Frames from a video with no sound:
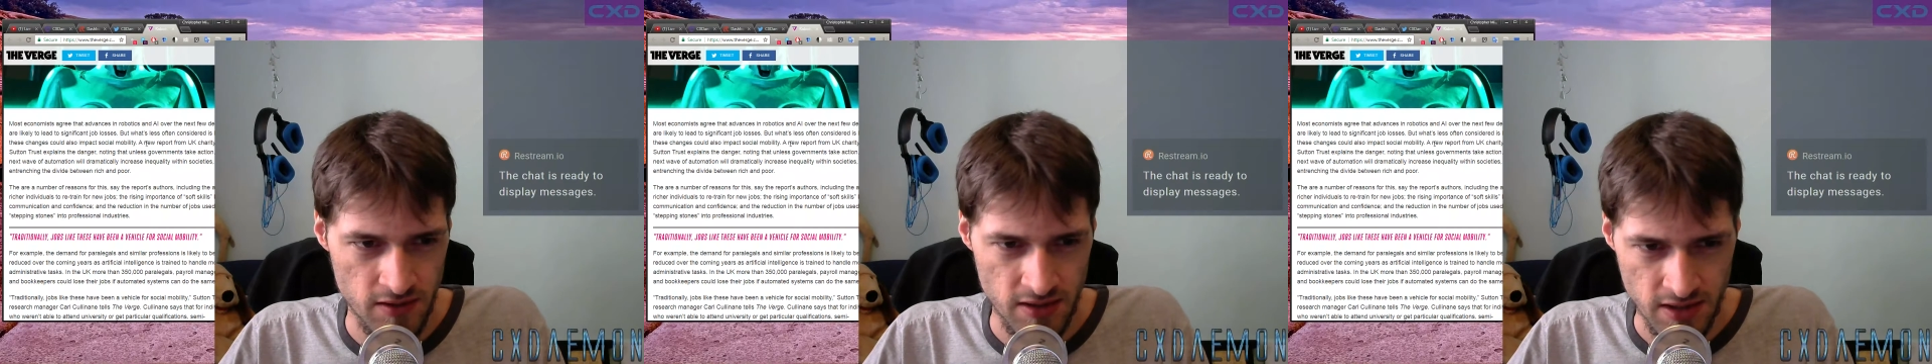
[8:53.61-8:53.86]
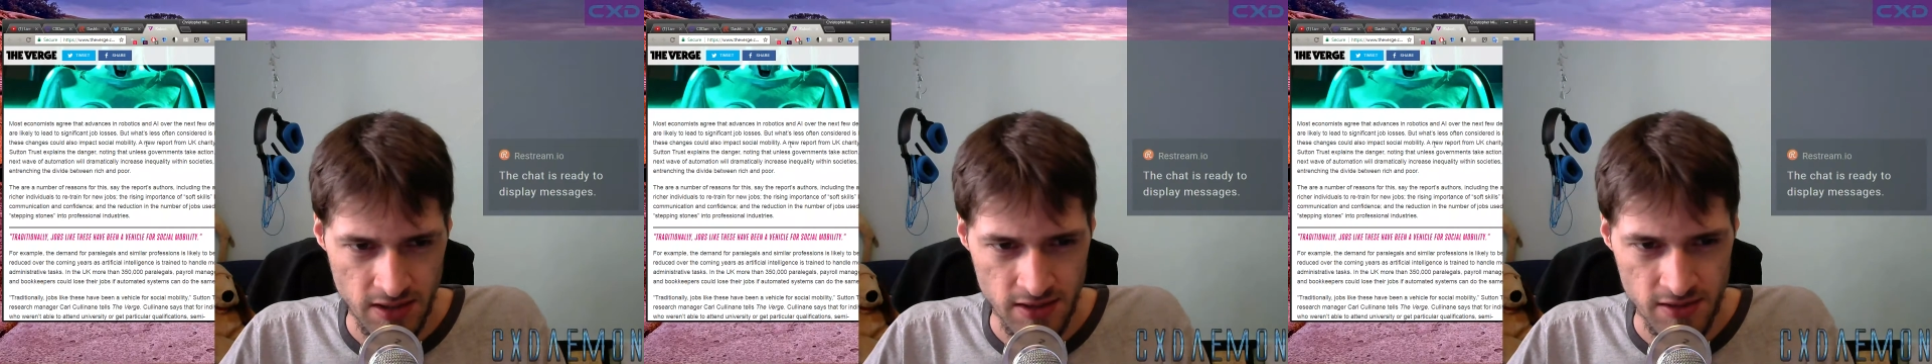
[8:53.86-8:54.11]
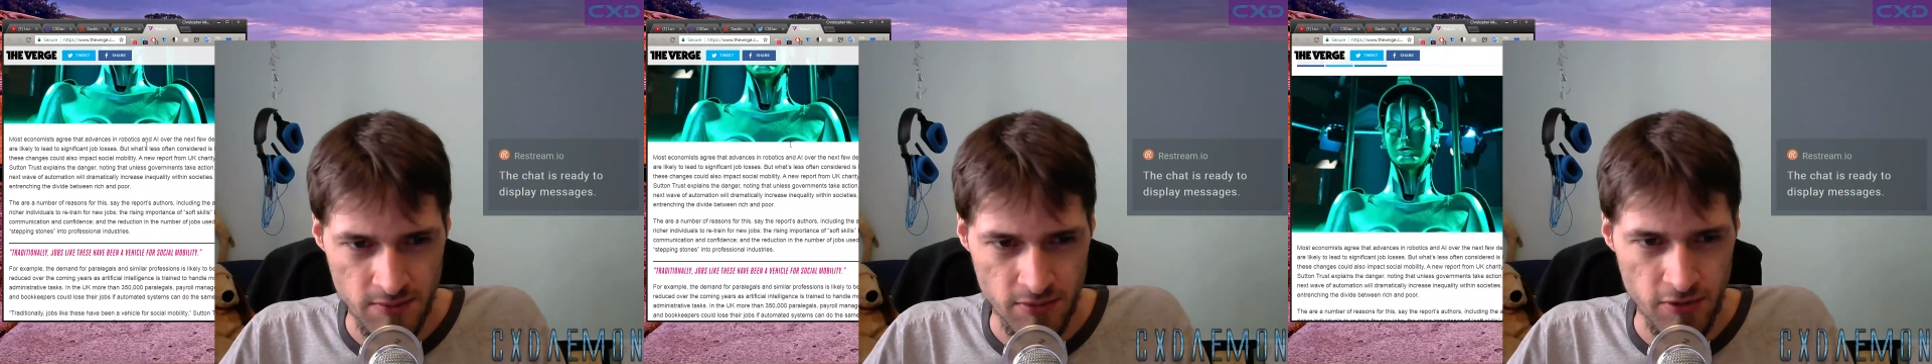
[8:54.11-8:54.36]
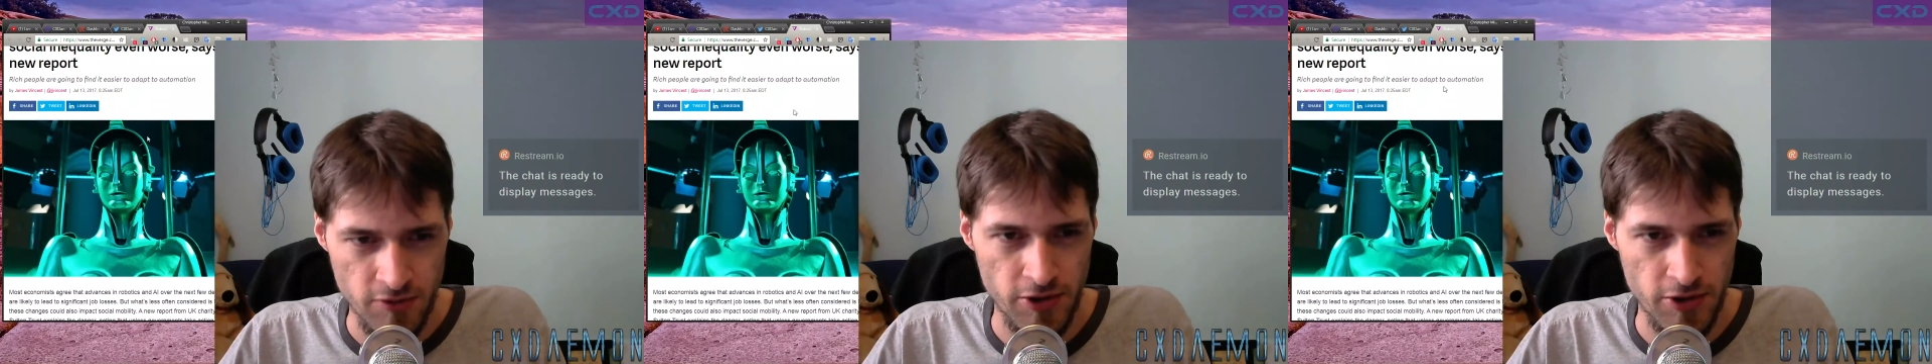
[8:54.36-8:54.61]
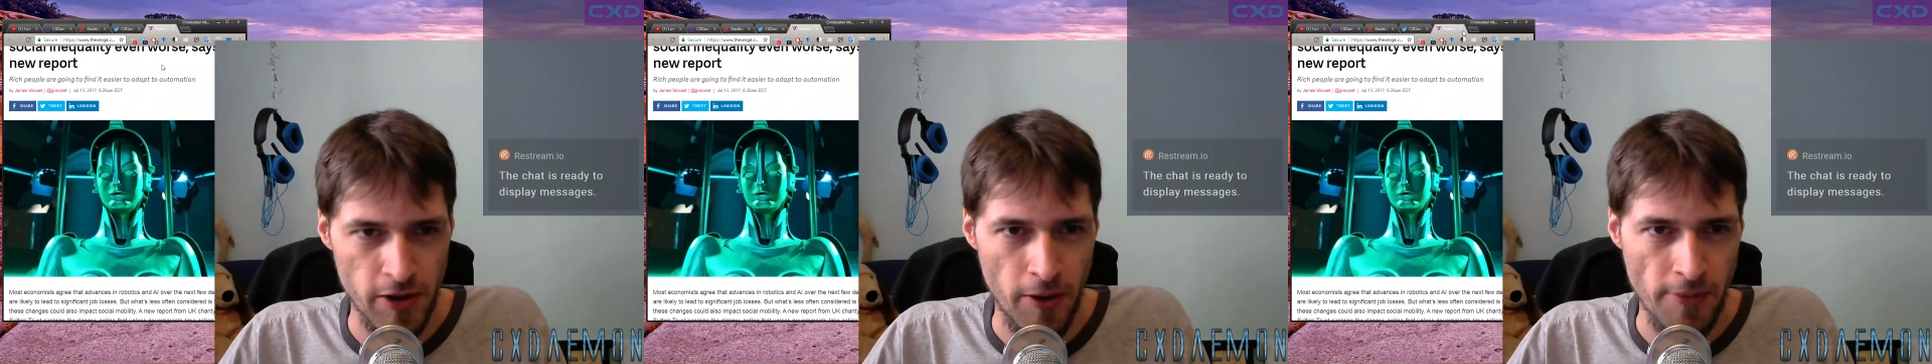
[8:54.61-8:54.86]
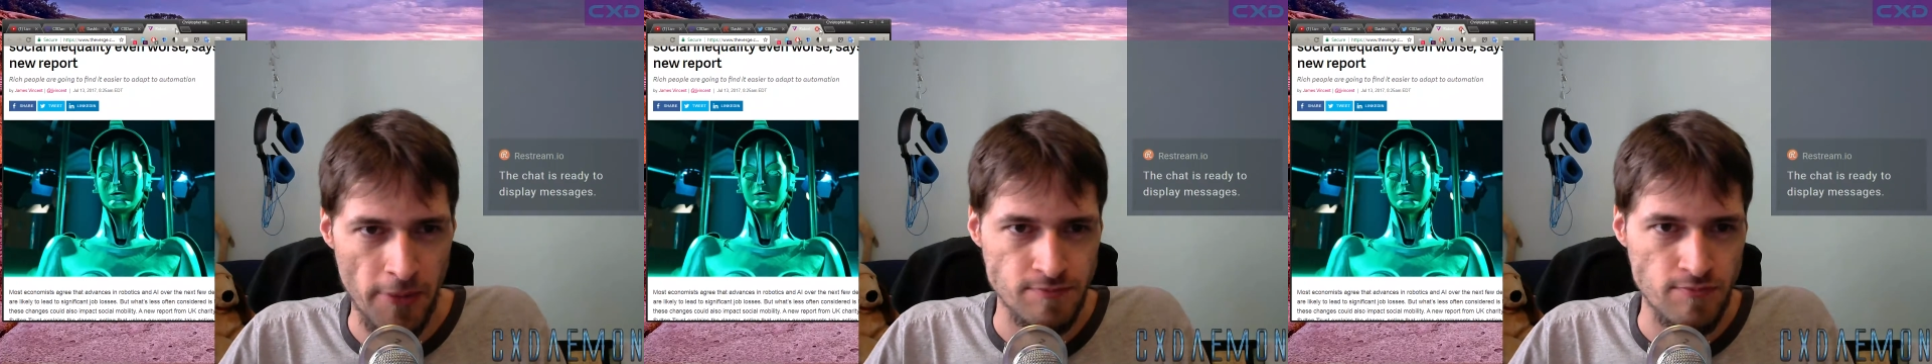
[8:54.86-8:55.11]
they need some proofreading
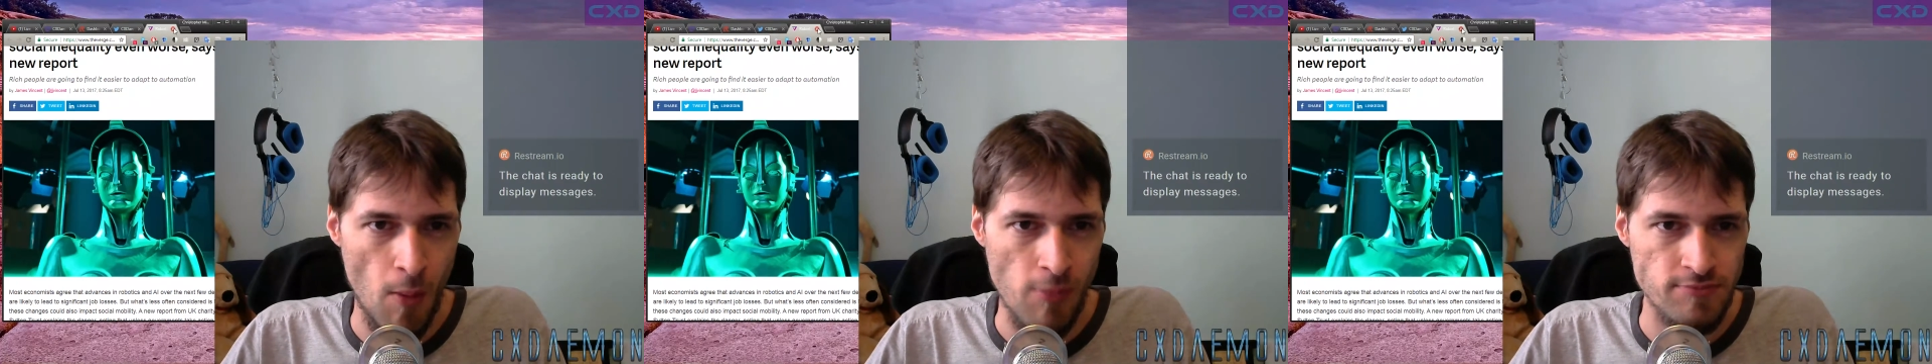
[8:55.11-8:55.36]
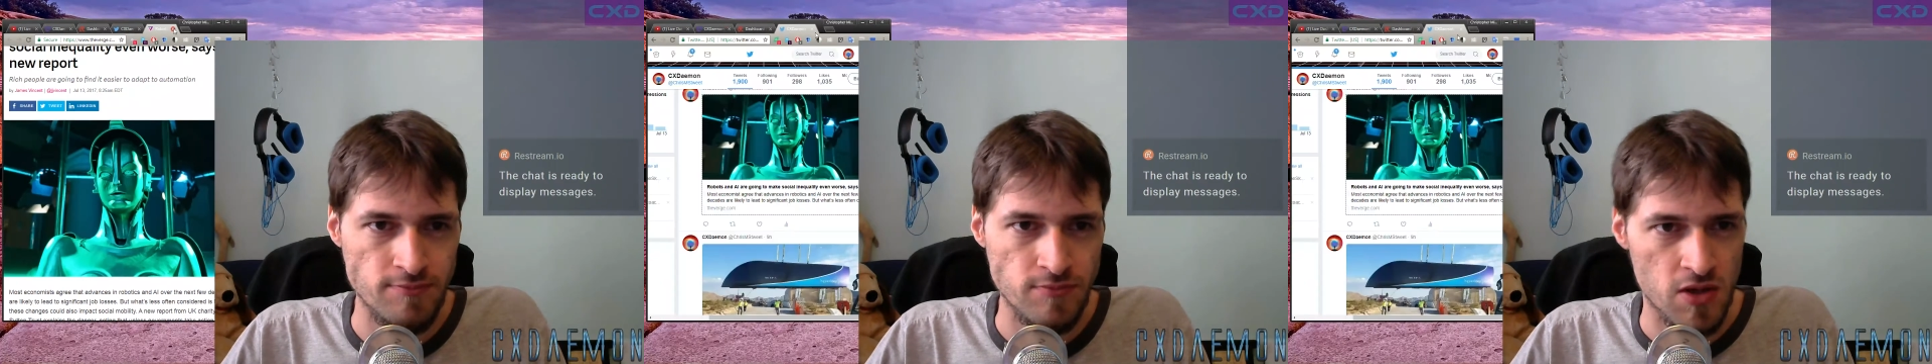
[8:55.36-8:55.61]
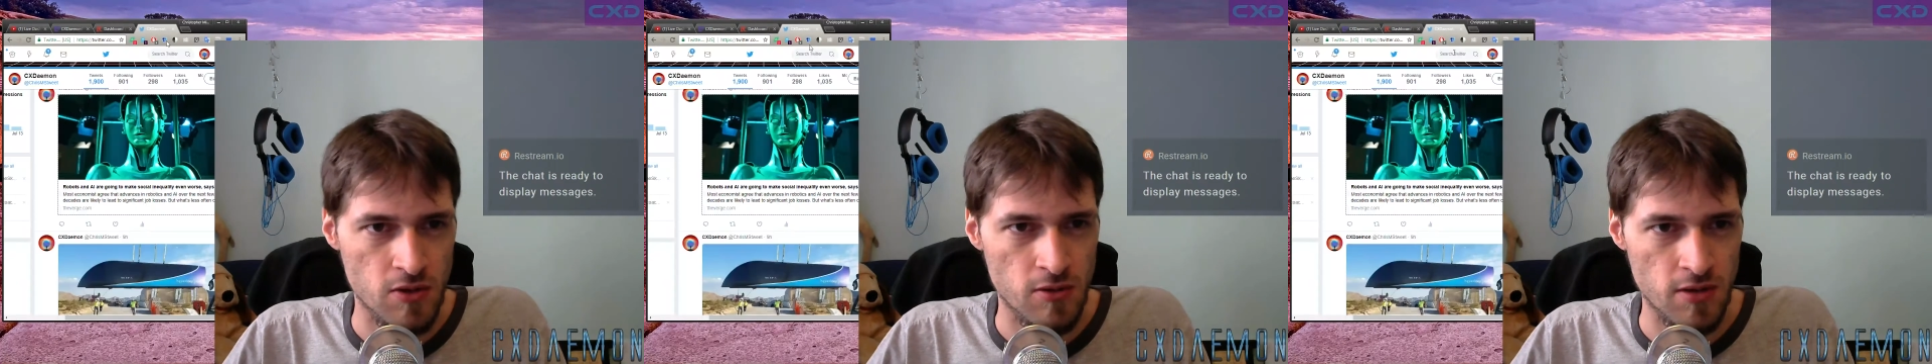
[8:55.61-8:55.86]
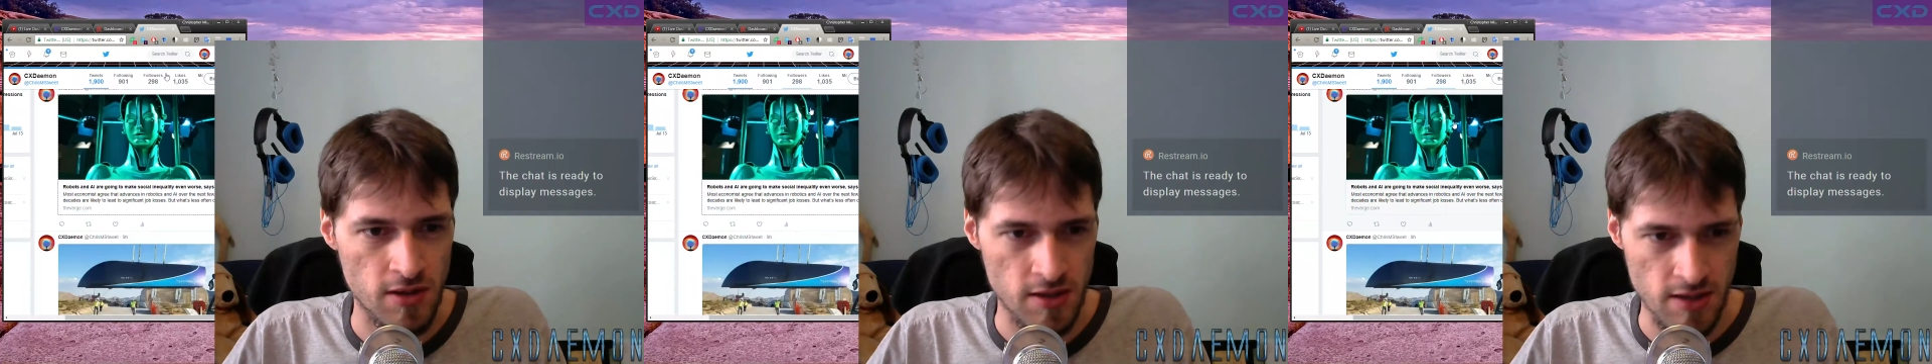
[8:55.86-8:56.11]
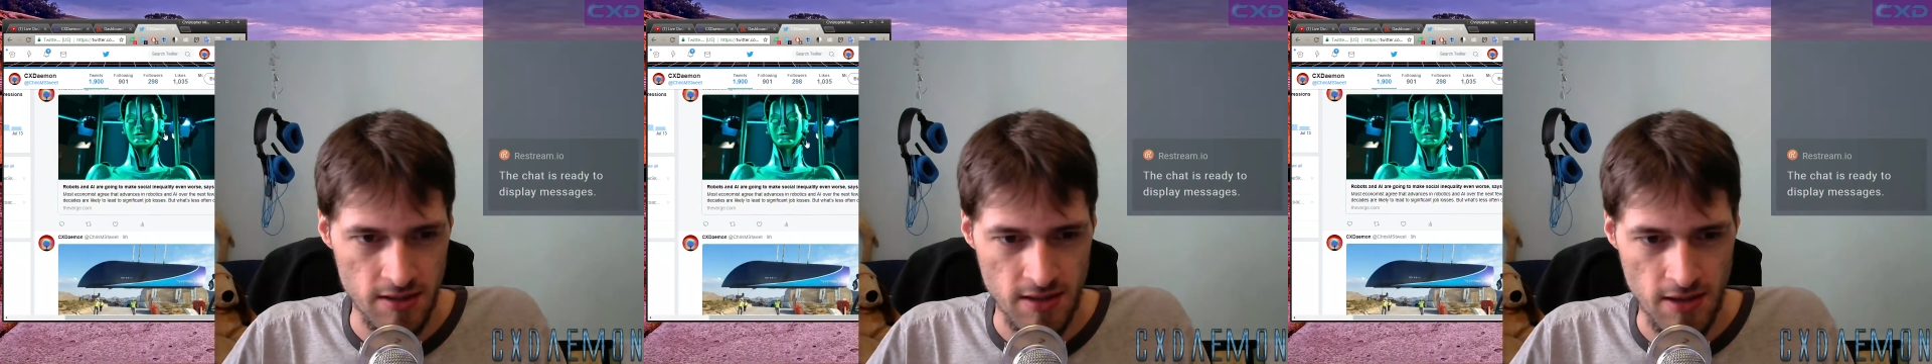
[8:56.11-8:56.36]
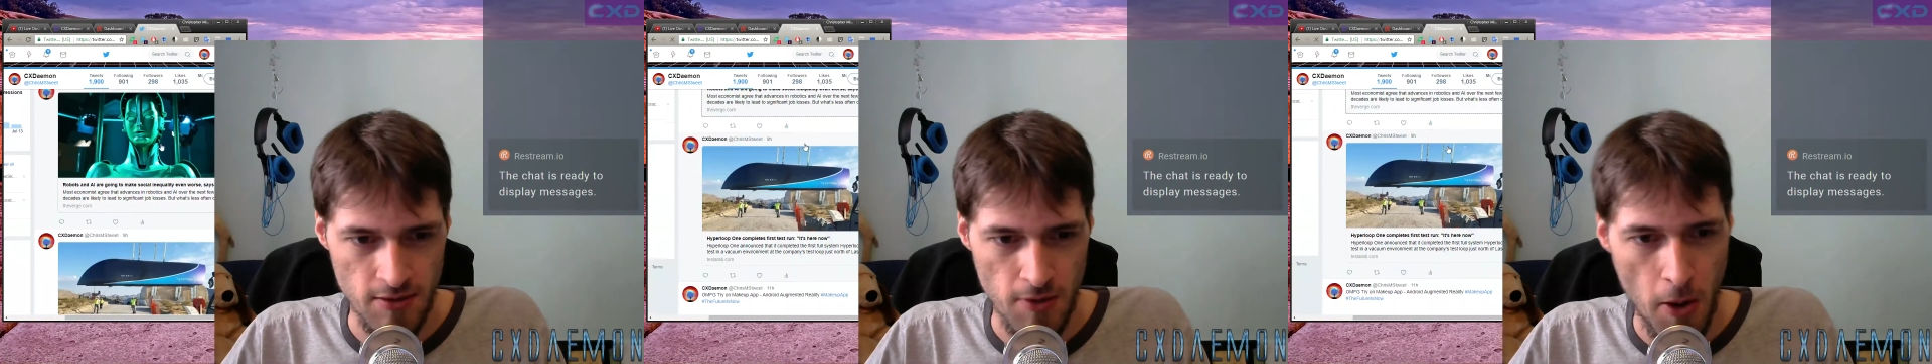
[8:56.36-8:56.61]
going on in that town.